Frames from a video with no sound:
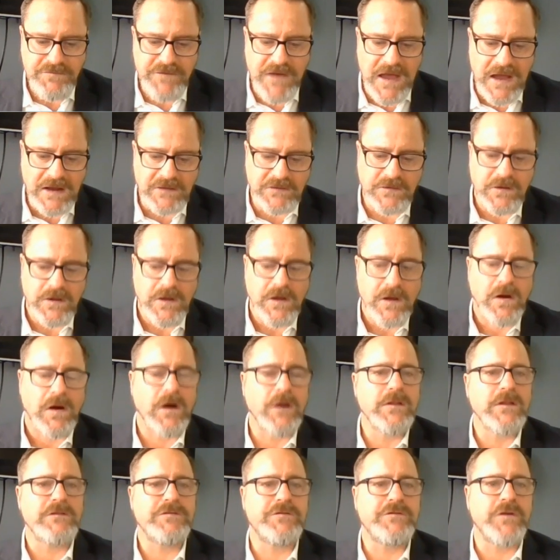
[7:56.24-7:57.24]
In fact,
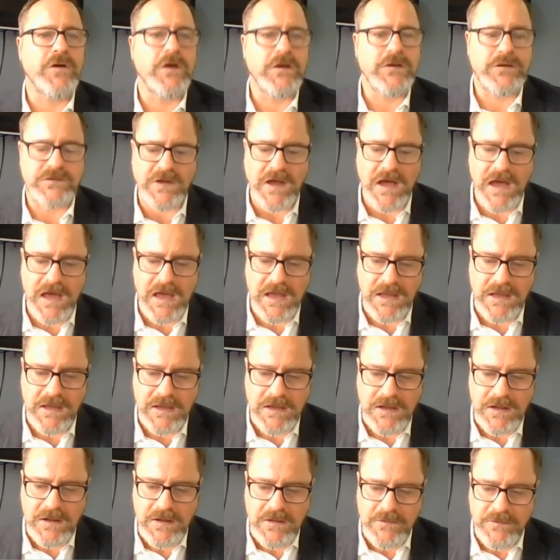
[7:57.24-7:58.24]
on the first
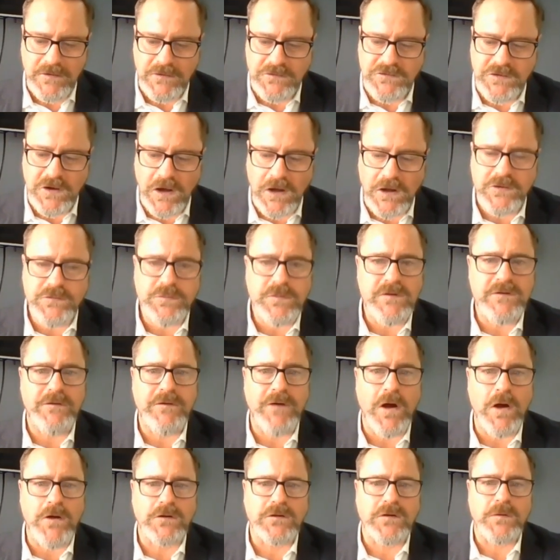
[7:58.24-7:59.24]
day, the judge
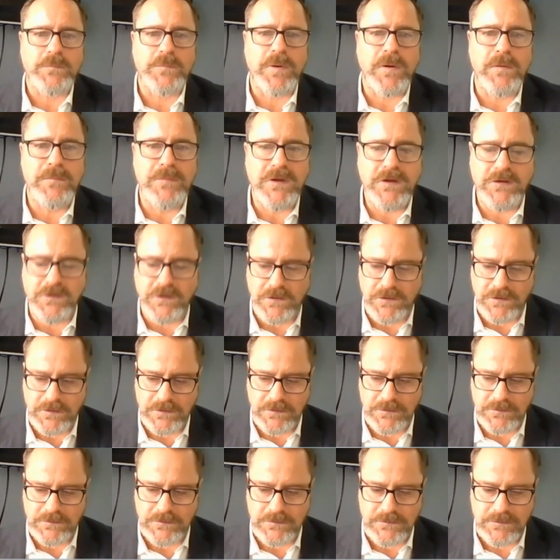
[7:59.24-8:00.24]
revoked
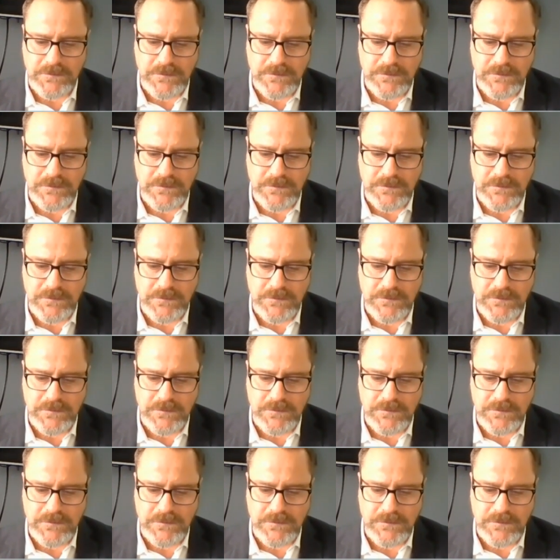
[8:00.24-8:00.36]
permission